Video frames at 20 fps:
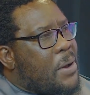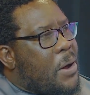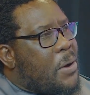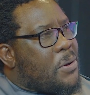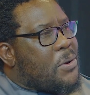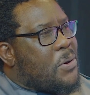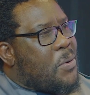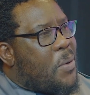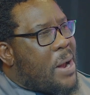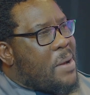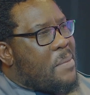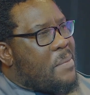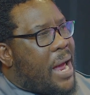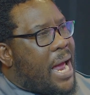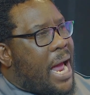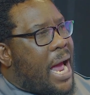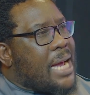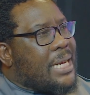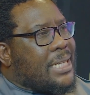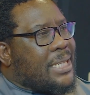Now, do you want
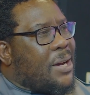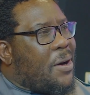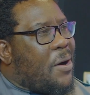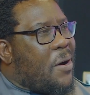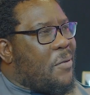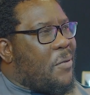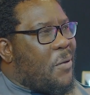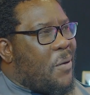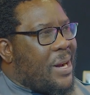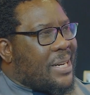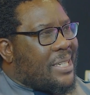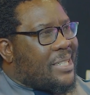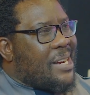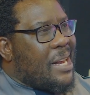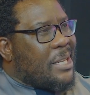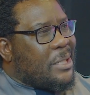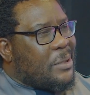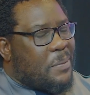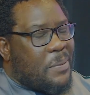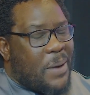my idea of what
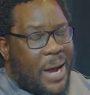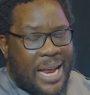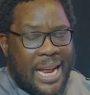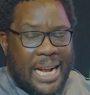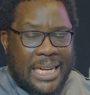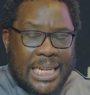transpired?